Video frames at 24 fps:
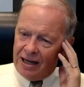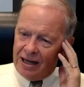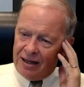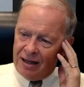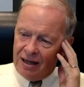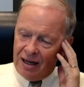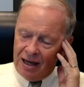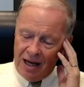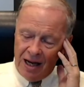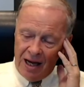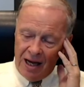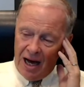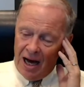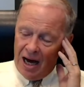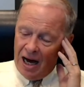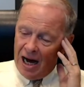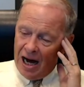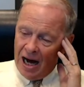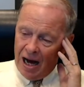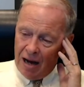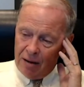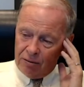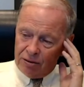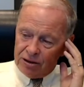And
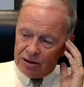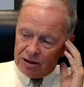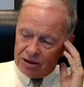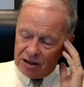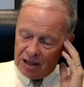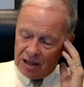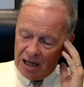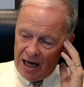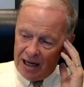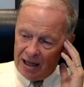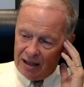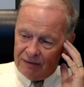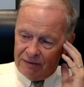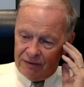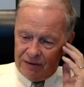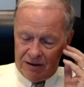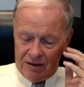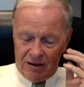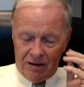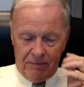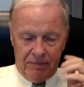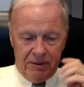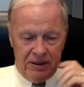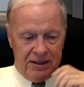I was kind of a
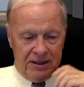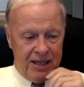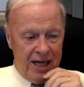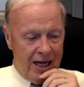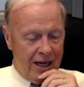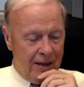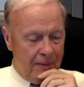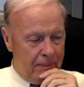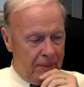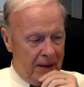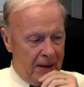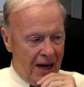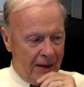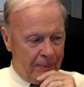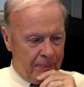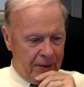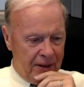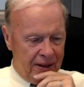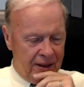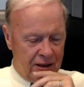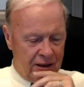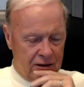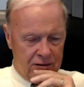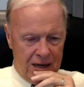little bit taken back
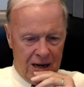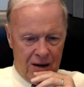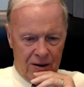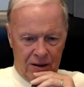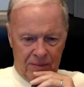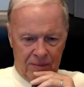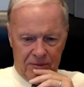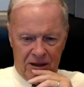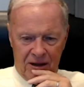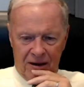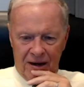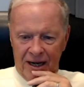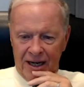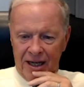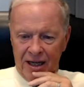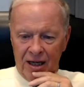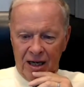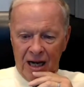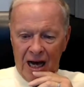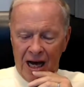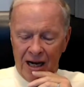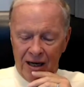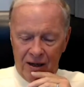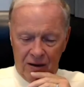by the crowd up there. I did
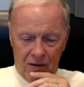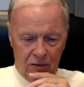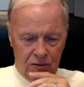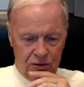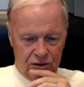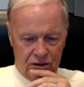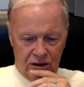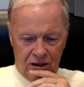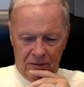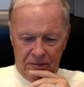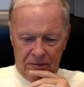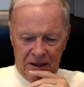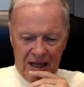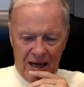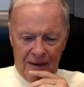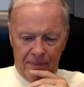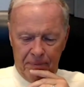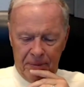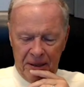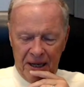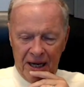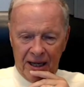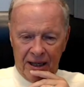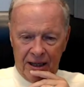not know it was going to be
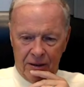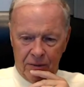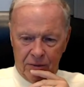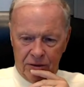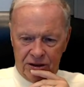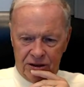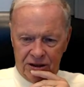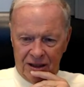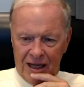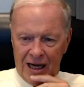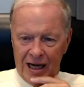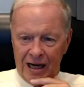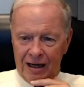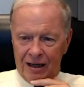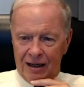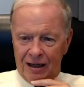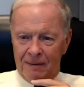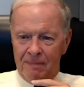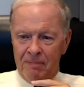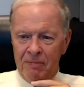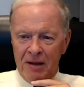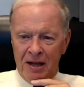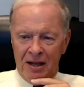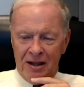that big. There was a lot of
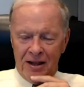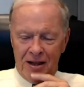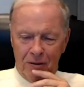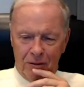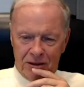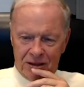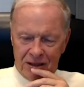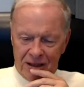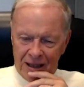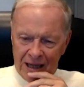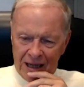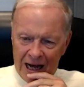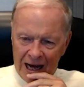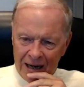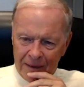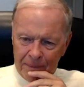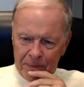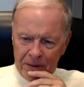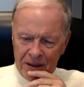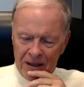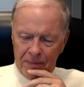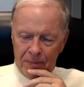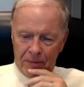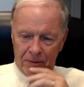there was a lot
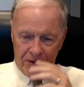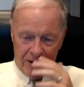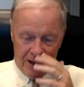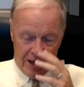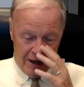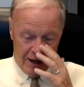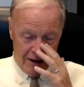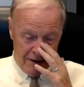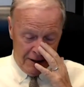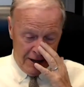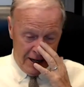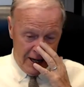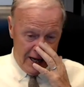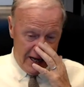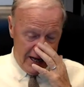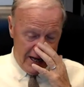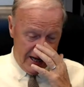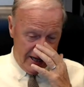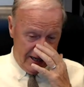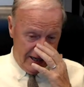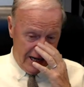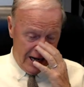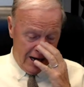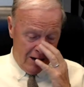of people there.
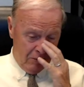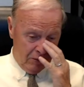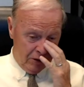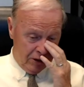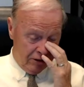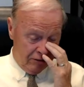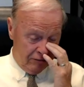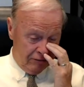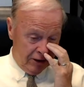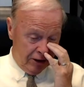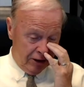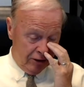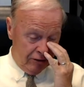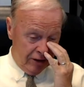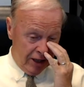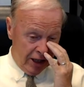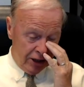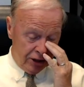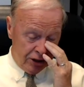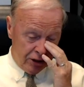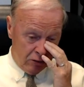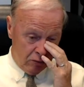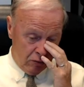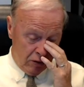And now with the
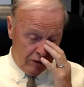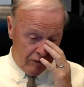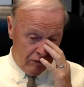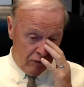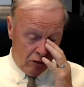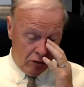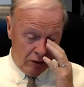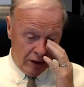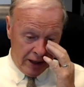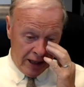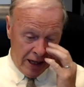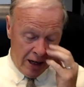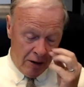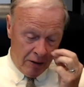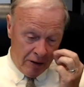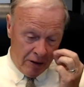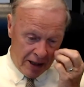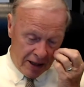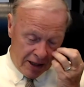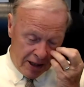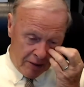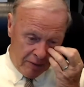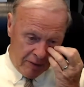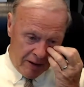recreation one rolling
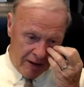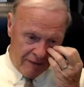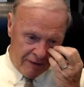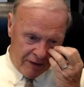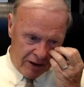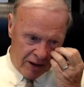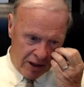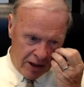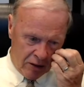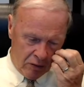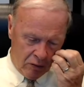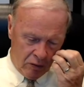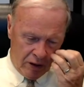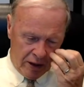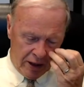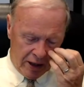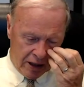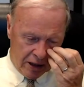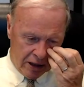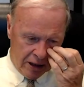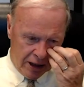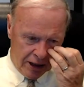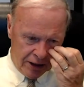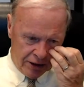out, I think we have another one
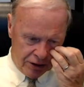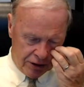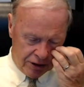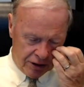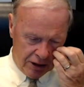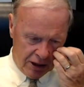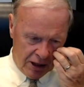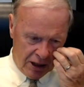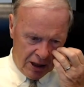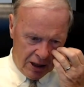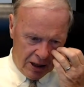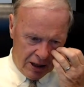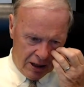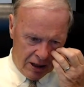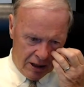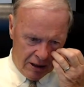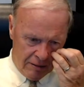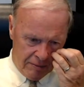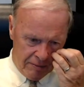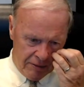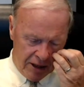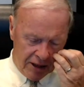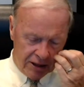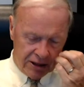at Kuss.
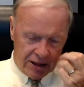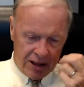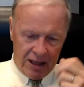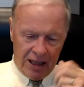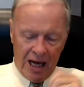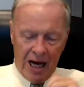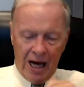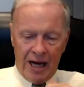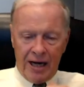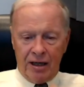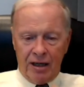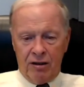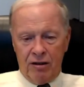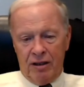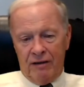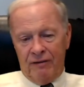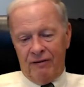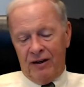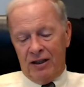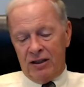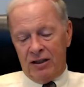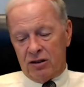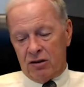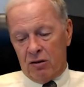Um, there's a lot of good
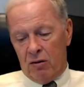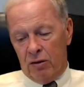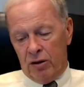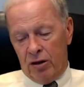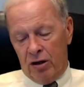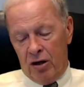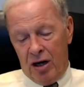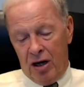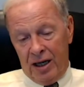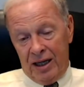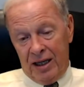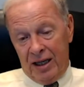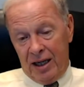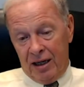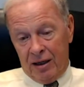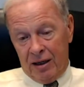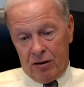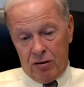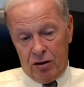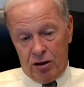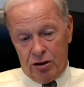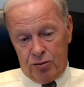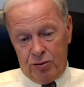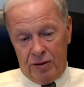events going on, and then
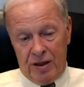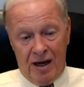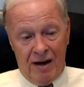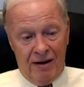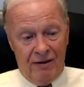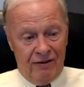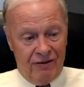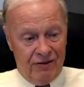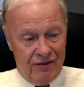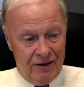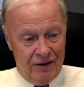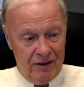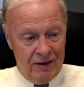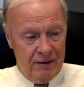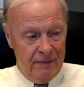of course we have,